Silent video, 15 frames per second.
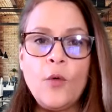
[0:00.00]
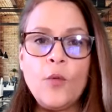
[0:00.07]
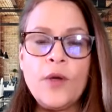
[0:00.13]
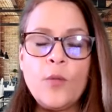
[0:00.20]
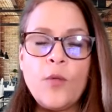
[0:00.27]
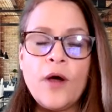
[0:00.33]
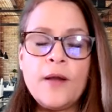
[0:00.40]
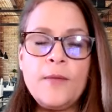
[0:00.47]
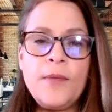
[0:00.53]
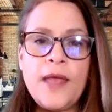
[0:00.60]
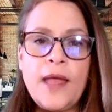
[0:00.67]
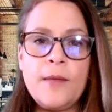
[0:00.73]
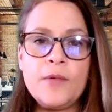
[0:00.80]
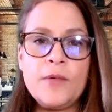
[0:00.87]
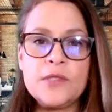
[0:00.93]
we want to
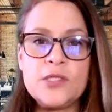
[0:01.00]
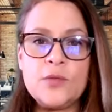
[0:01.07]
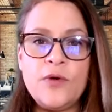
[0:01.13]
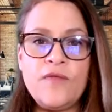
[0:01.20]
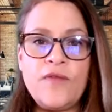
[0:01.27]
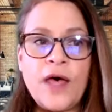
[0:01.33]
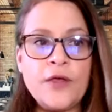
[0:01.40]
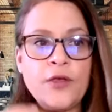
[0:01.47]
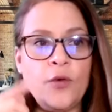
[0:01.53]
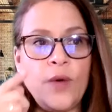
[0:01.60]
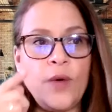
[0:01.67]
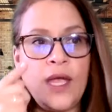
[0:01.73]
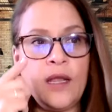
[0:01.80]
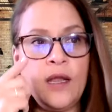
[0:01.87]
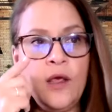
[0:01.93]
be able to
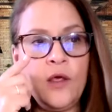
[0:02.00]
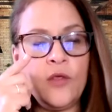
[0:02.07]
evaluate